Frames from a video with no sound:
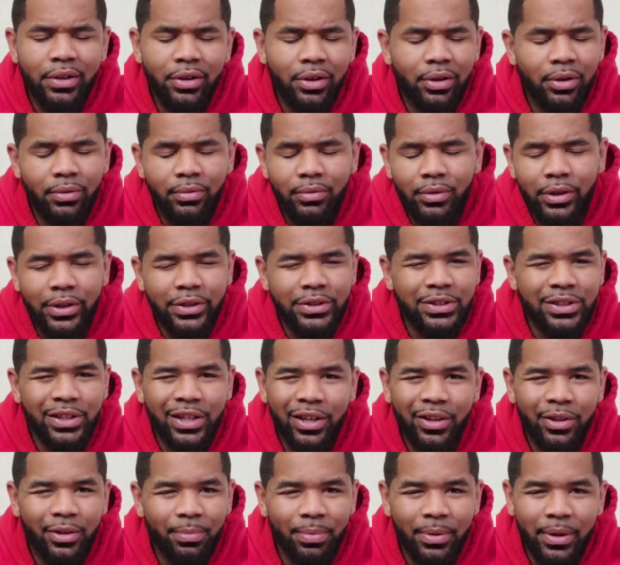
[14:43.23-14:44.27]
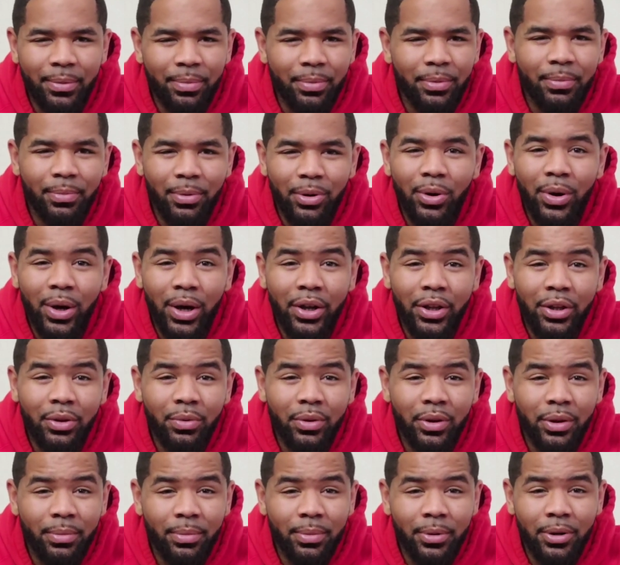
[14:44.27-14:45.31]
Don't listen to other people. Bowl how
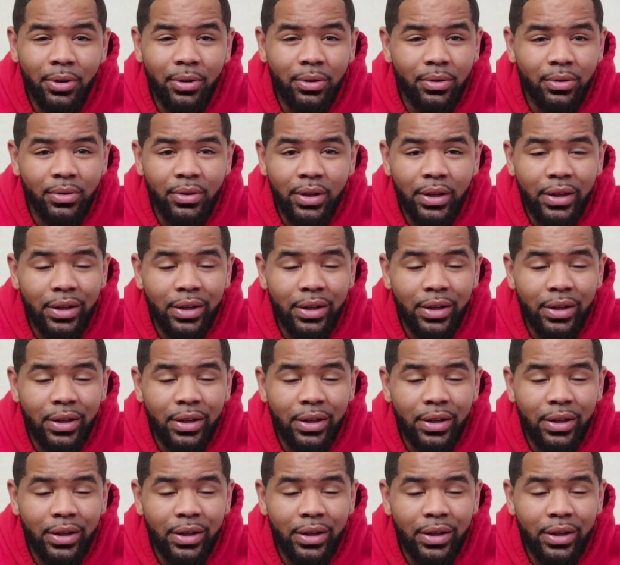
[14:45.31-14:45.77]
you want to bowl.